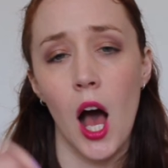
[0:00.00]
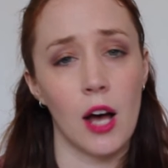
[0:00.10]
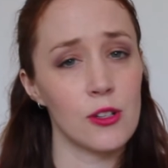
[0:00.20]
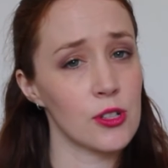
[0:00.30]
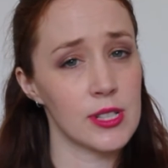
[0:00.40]

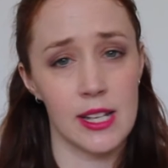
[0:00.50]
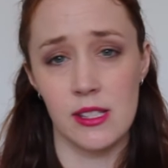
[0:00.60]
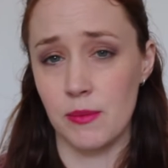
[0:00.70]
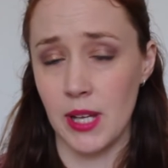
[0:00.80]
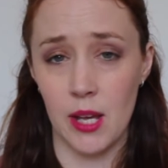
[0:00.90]
I'll jot down
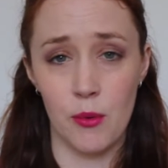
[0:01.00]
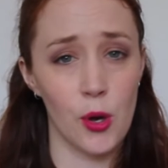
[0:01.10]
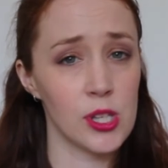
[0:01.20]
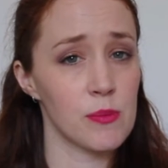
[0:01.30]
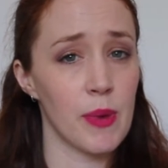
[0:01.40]
some
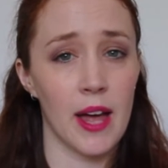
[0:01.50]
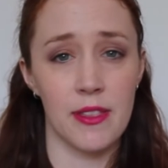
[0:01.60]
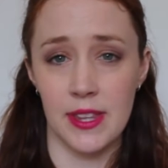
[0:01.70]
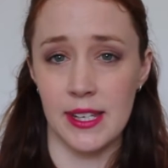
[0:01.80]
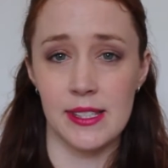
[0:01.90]
keywords
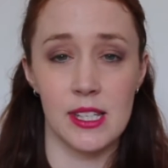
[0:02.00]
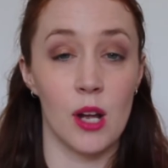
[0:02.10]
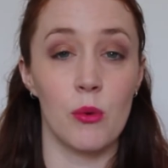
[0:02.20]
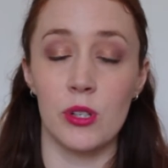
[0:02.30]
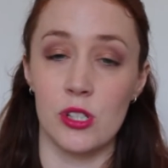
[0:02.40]
about things that
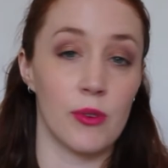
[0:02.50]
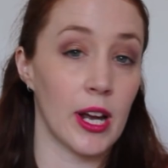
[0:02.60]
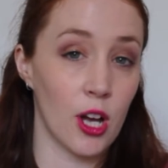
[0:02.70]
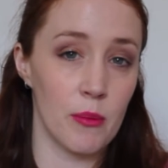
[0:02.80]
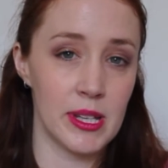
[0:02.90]
I want to
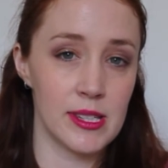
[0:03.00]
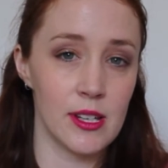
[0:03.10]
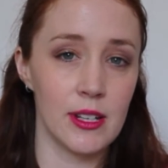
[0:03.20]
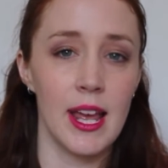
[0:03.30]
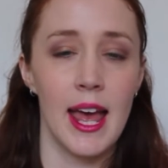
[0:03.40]
write comments
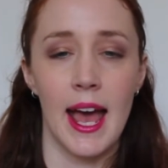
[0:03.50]
on,